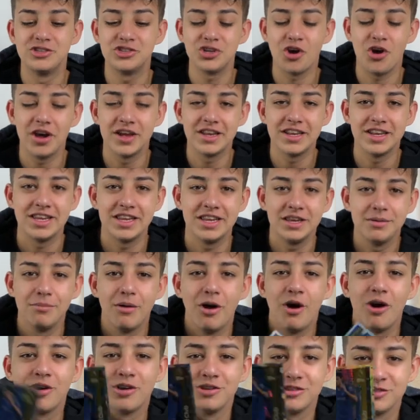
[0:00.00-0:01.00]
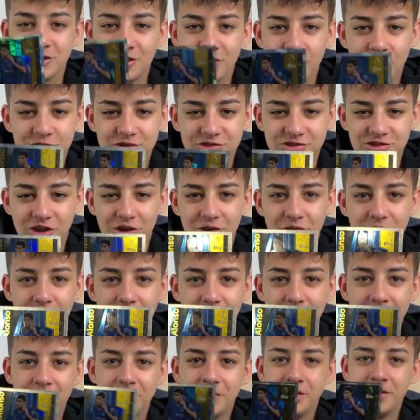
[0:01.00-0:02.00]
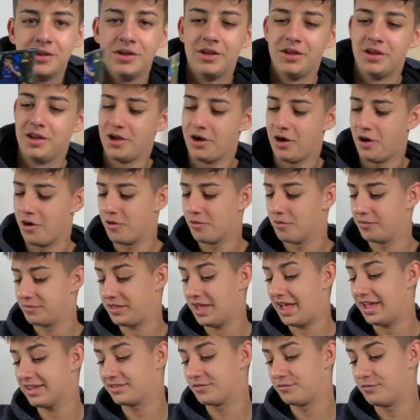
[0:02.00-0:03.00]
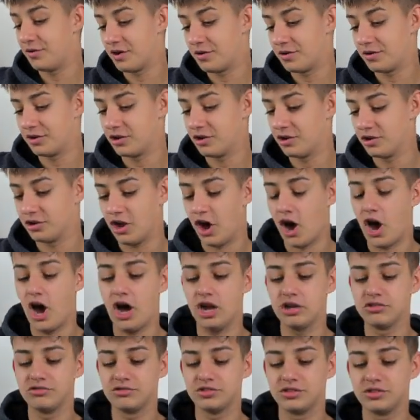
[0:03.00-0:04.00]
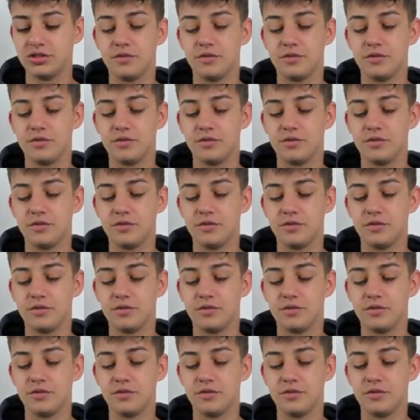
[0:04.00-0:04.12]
shiny Marcus Alonso. Oh, that's very good. 100